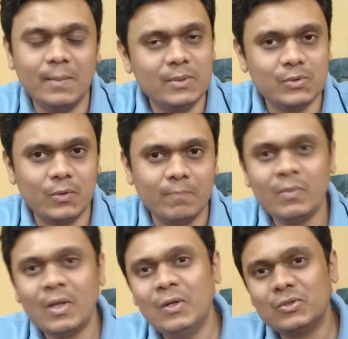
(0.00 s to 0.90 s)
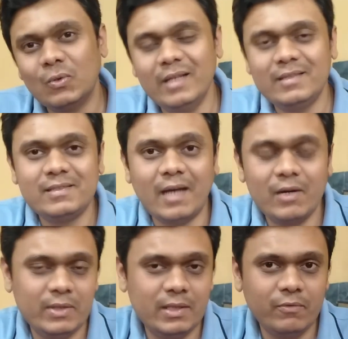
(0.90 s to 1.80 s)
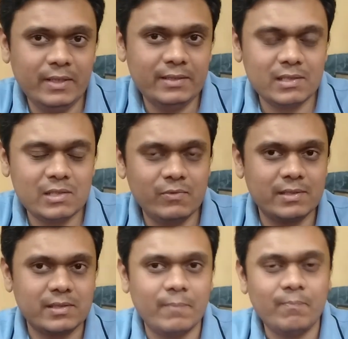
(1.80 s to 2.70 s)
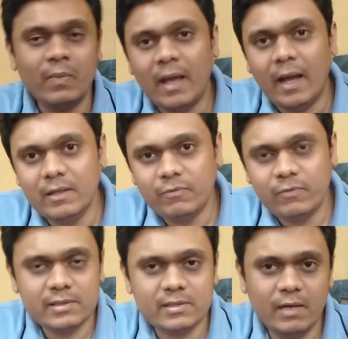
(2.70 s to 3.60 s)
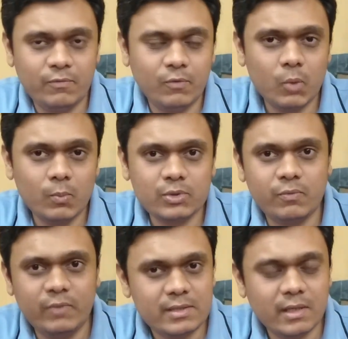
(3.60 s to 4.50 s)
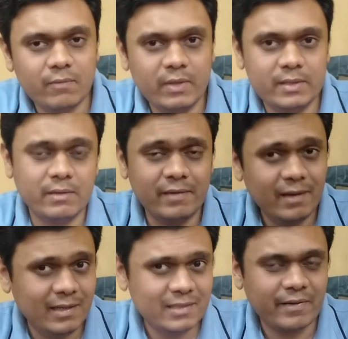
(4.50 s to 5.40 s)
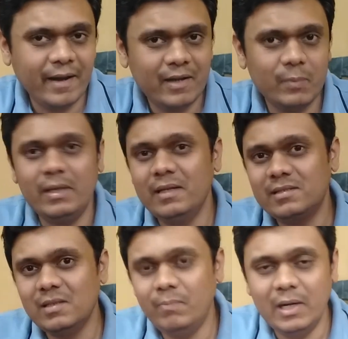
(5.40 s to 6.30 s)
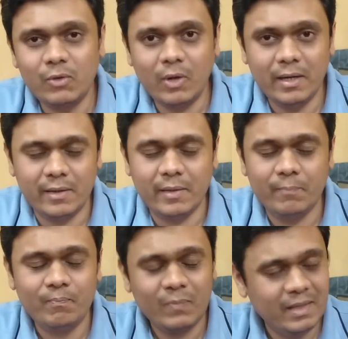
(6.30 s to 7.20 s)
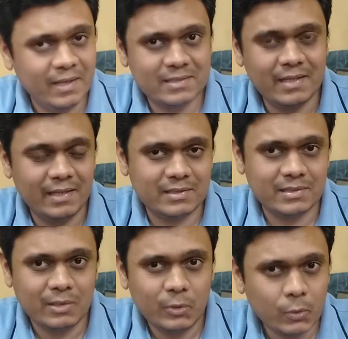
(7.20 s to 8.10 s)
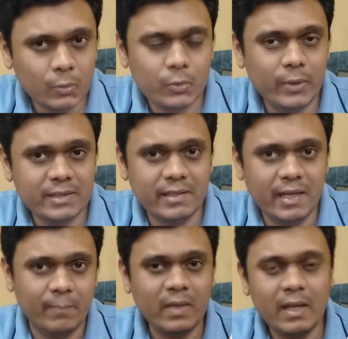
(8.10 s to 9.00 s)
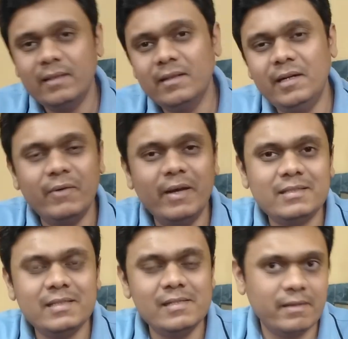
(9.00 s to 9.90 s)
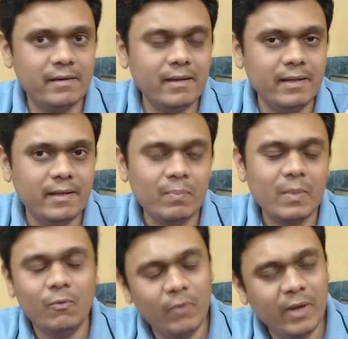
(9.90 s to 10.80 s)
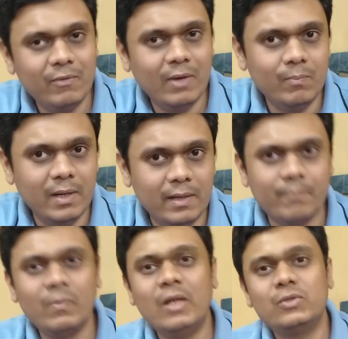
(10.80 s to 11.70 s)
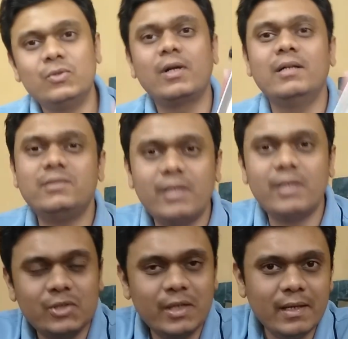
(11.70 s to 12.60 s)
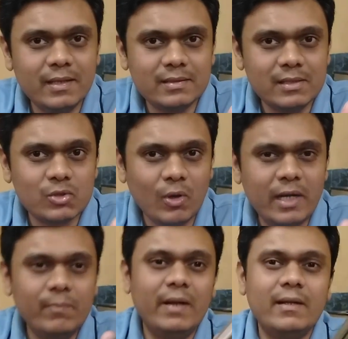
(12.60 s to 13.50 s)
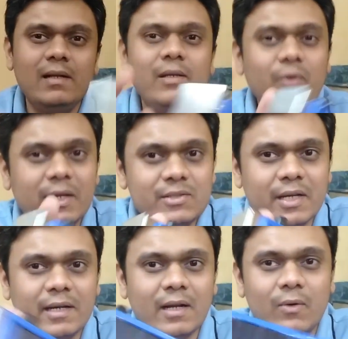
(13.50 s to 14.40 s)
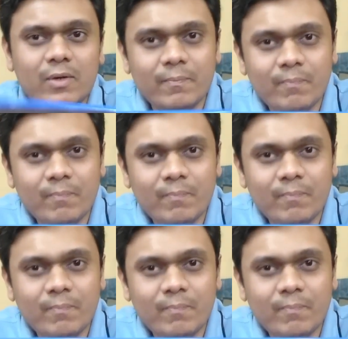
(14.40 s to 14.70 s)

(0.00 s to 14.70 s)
episode. So let's start with the features first. And the first and foremost feature which really struck me is the build quality. Yes guys, true to its name, the device is really very well built. So the construction is a solid metal, you can check it out.